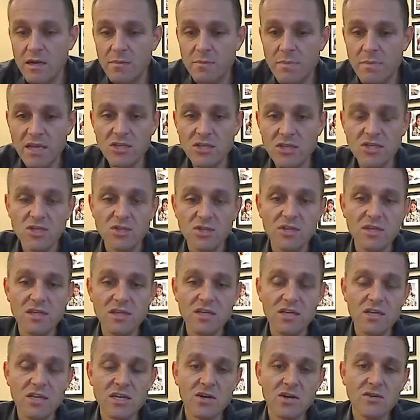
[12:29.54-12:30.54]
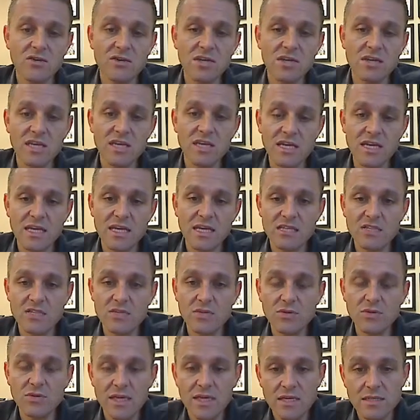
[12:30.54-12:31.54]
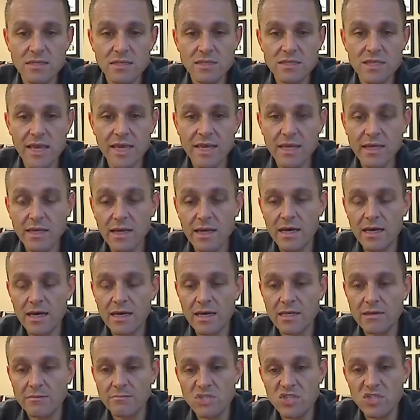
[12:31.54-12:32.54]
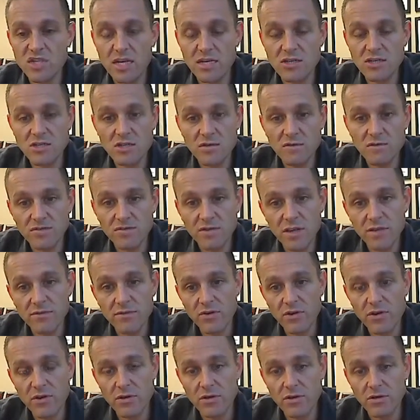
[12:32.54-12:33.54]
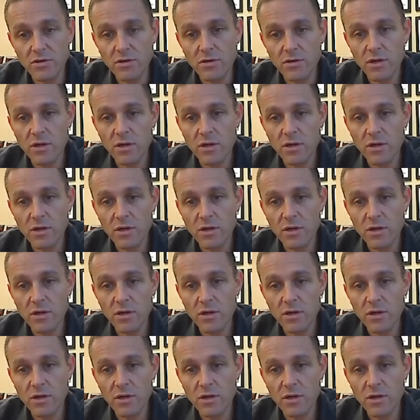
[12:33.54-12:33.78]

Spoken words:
making sure that they know that they can do things like change their flavor.